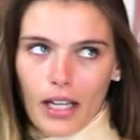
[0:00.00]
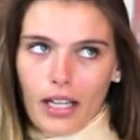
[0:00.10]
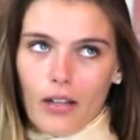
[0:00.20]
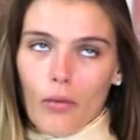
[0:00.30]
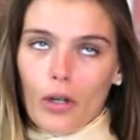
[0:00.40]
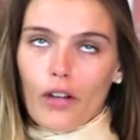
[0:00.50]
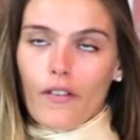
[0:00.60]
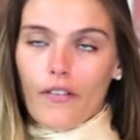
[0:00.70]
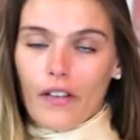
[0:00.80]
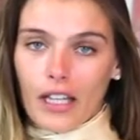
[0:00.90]
and when you're
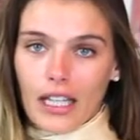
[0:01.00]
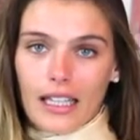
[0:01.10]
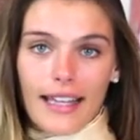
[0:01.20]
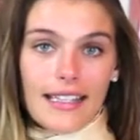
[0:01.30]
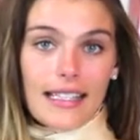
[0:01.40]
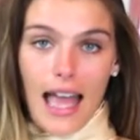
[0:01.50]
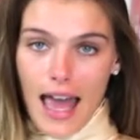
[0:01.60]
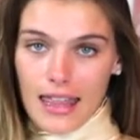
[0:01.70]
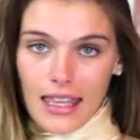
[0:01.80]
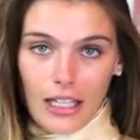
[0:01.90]
feeling like
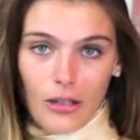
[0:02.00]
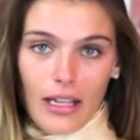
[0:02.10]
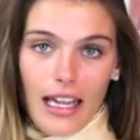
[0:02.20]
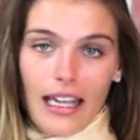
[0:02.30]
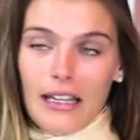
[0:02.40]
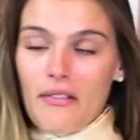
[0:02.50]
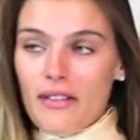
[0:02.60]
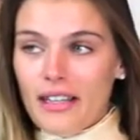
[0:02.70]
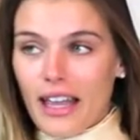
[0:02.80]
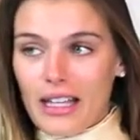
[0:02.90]
death and you can't
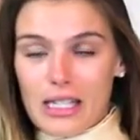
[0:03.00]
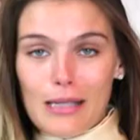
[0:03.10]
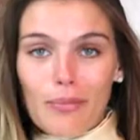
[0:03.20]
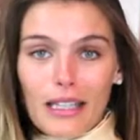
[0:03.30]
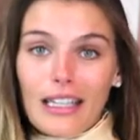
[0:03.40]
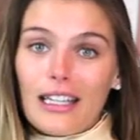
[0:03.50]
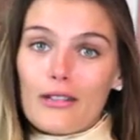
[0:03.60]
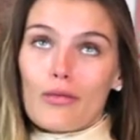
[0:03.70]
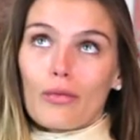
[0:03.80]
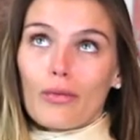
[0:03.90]
even like speak,
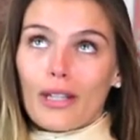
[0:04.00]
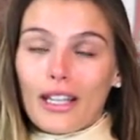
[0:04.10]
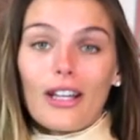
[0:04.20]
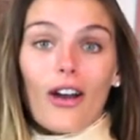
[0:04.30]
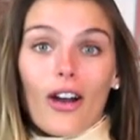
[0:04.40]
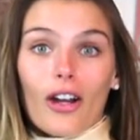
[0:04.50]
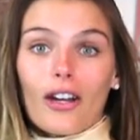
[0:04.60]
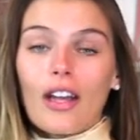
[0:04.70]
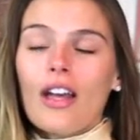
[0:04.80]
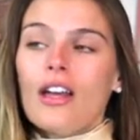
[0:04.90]
it's really hard.